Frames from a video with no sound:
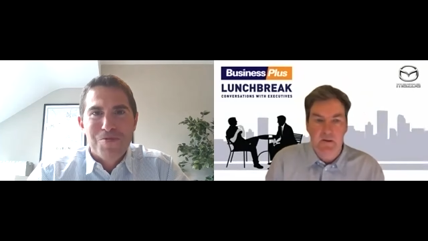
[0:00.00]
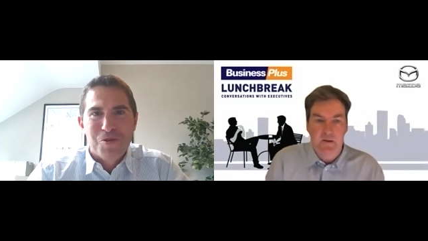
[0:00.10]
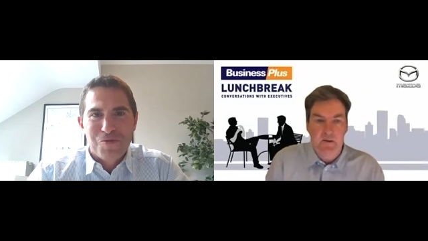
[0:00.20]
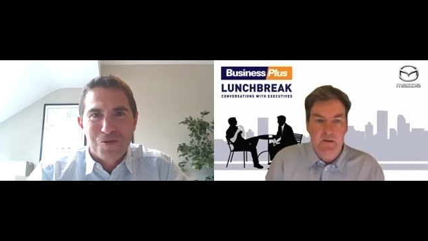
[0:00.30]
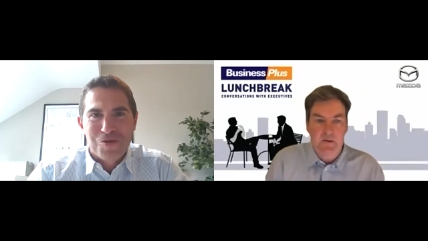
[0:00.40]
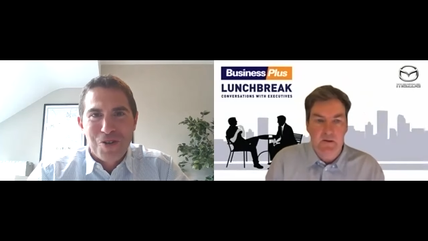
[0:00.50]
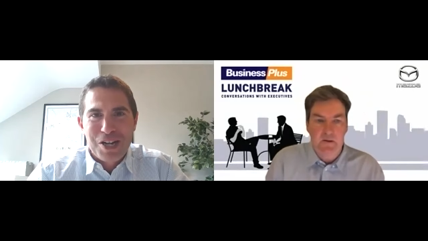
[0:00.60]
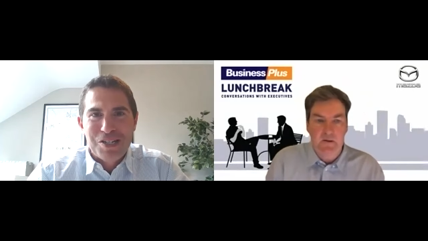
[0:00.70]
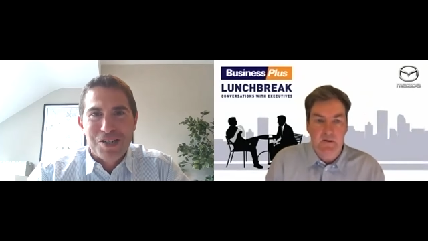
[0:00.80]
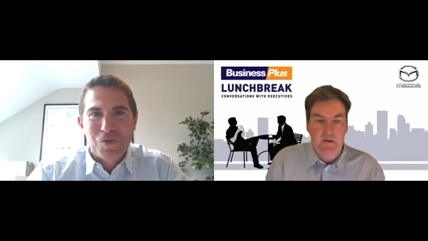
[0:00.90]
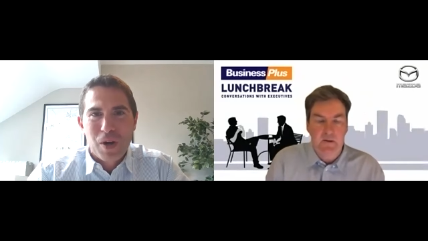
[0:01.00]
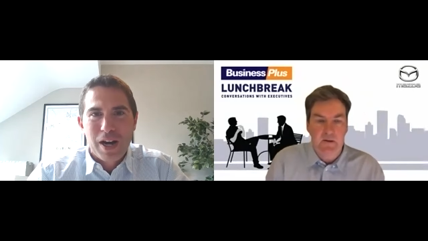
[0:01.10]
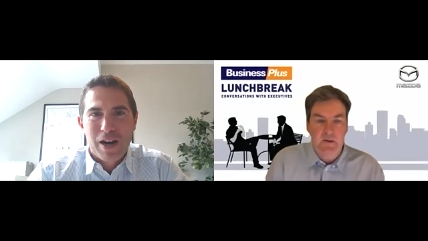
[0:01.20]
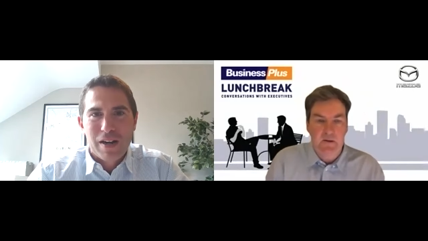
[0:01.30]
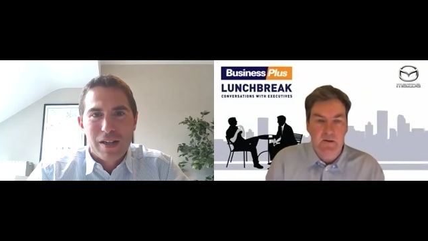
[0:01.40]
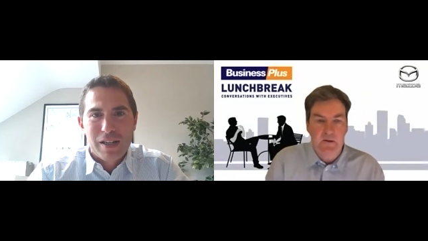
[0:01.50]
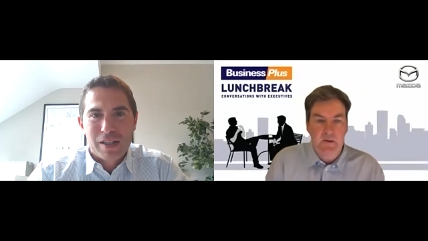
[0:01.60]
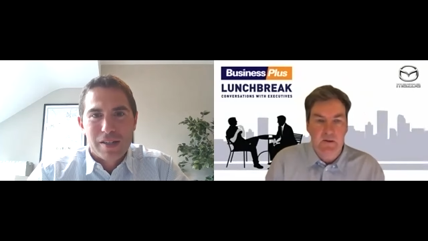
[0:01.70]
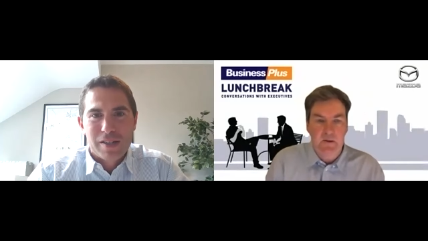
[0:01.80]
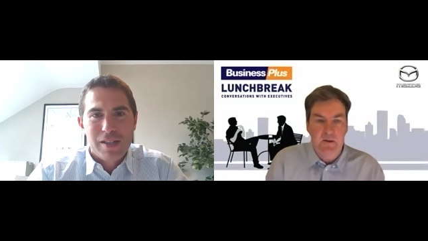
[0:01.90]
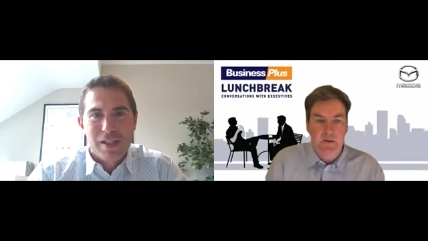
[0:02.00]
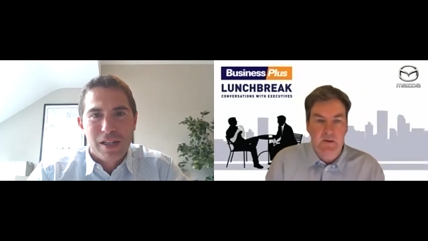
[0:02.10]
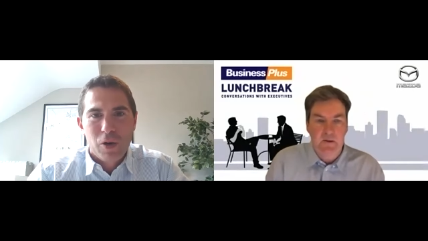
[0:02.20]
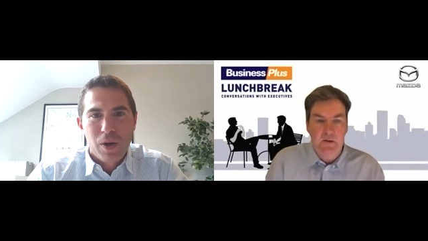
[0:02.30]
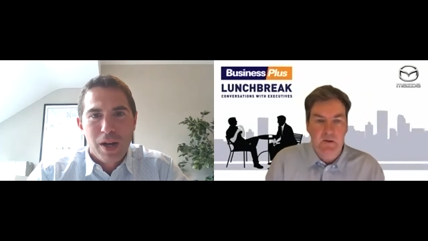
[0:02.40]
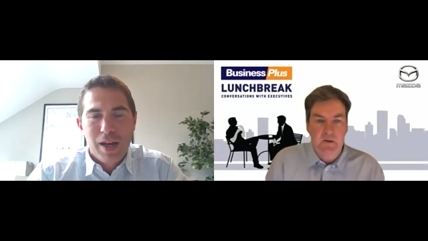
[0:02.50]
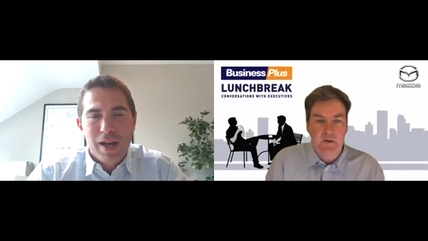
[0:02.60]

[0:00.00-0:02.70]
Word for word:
Speaker 1: or frustration where it's you know